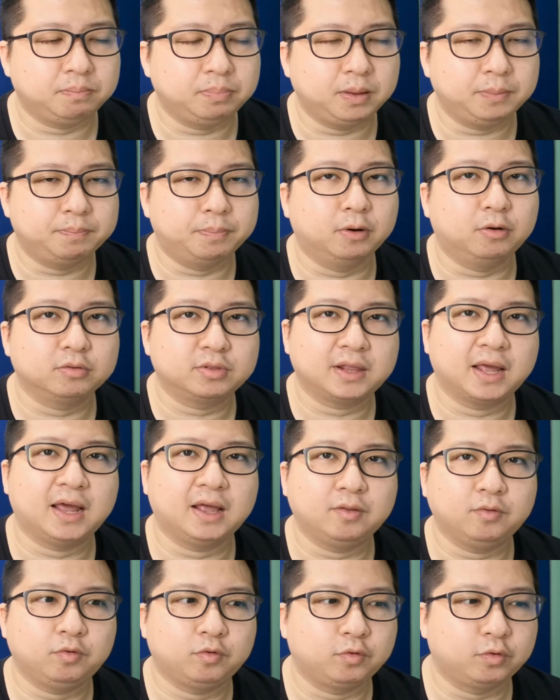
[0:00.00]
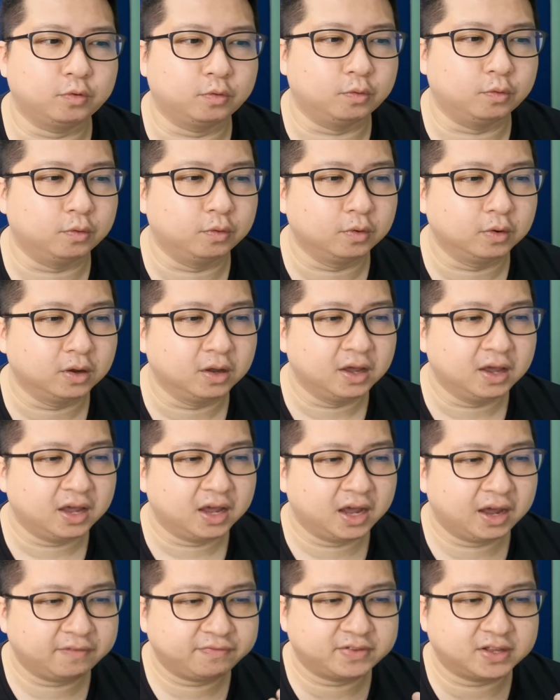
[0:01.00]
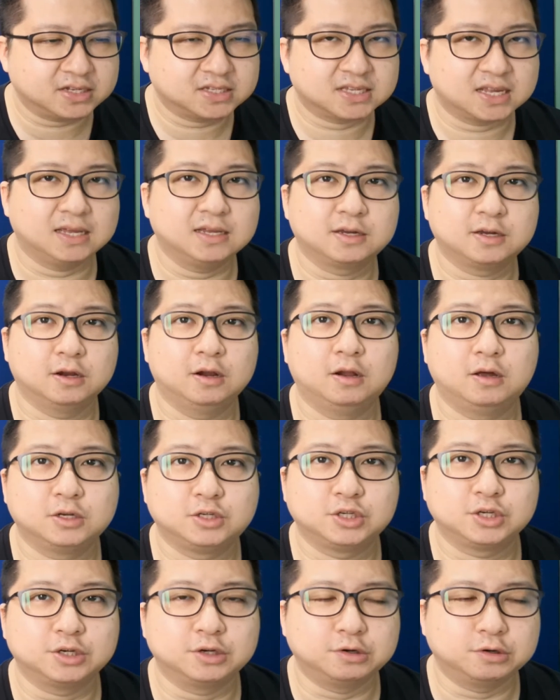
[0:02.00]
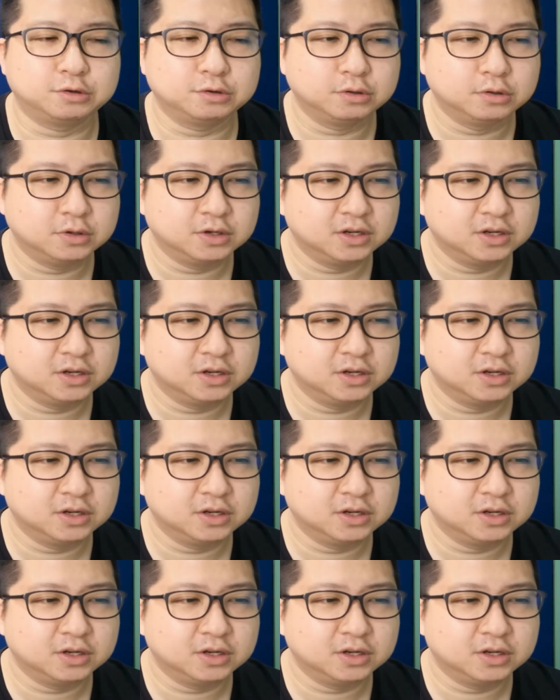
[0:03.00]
people tend to have that psychological